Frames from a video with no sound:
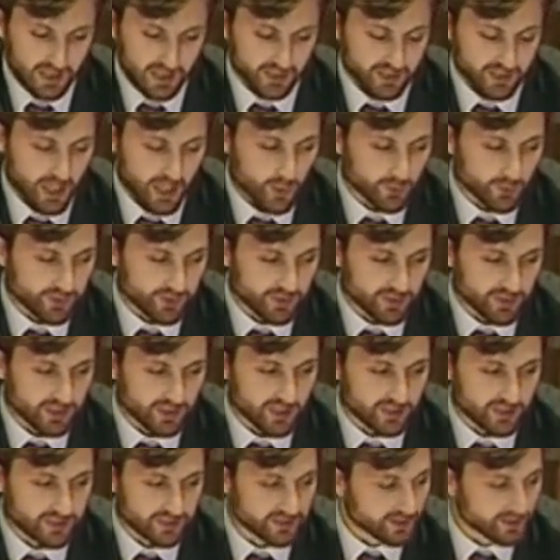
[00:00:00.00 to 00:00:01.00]
Now we see
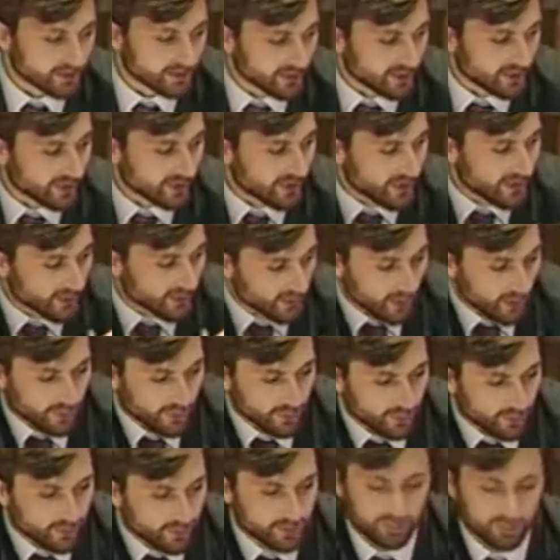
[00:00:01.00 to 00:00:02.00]
that
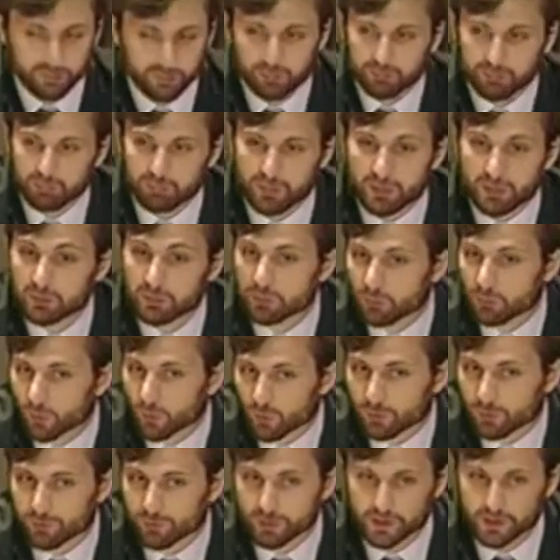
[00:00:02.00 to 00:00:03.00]
another, maybe
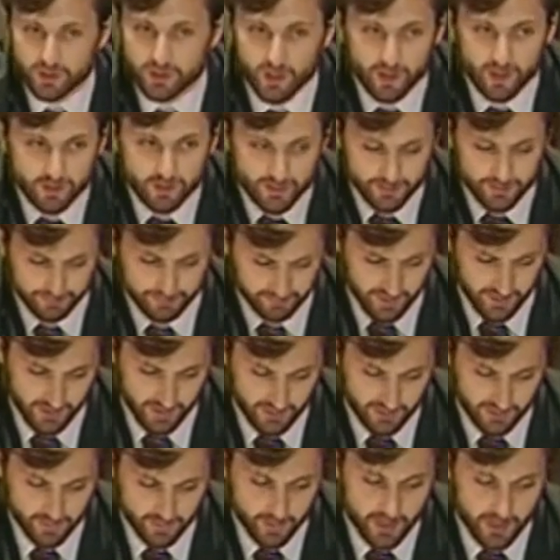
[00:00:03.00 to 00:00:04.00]
more fecund
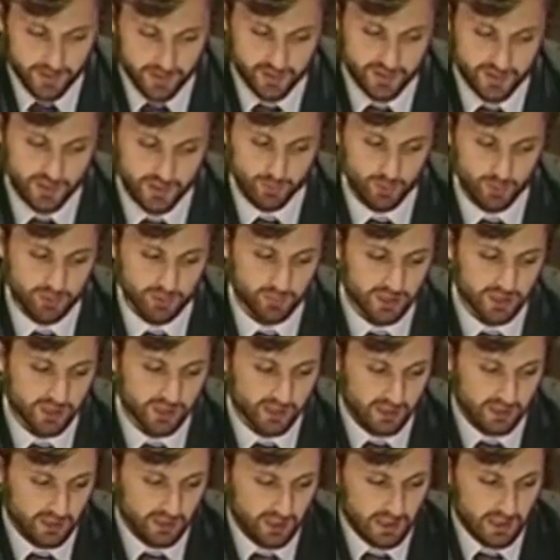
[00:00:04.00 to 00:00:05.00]
strategy would
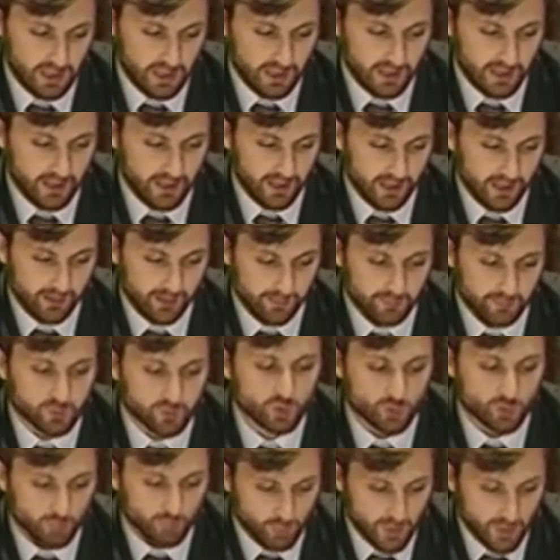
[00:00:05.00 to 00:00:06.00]
be
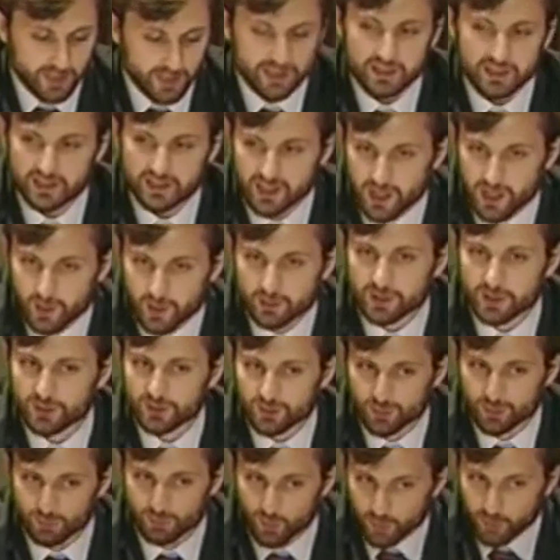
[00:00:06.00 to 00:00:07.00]
to break it down
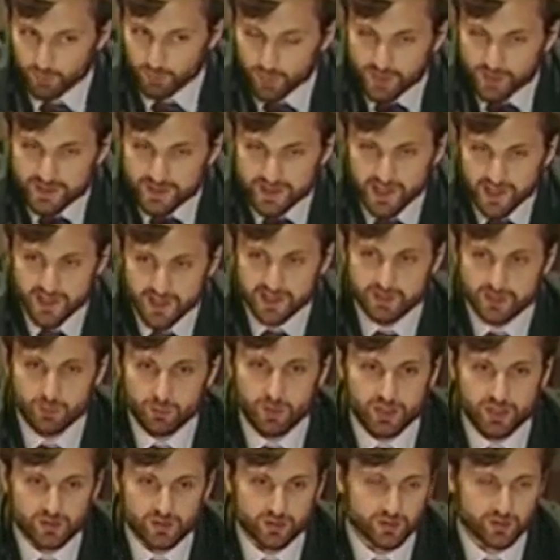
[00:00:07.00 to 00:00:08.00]
into more precise
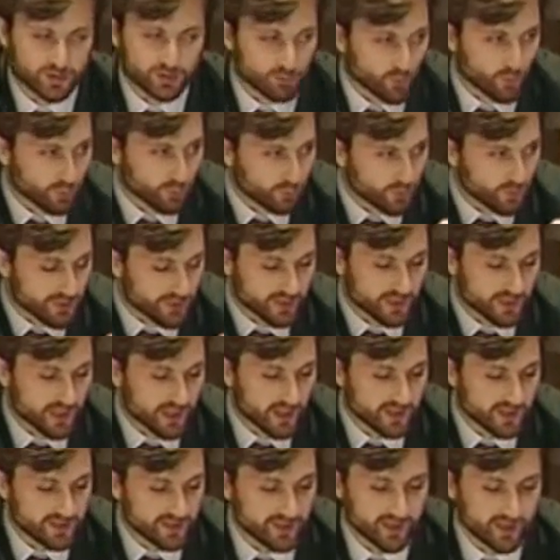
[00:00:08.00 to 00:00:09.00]
questions, more
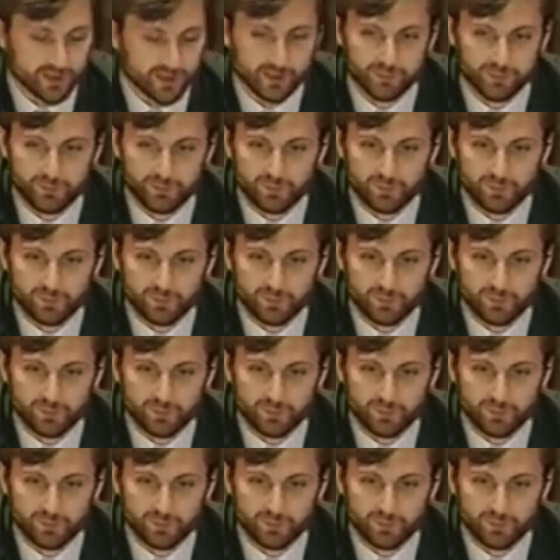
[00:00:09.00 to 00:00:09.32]
precise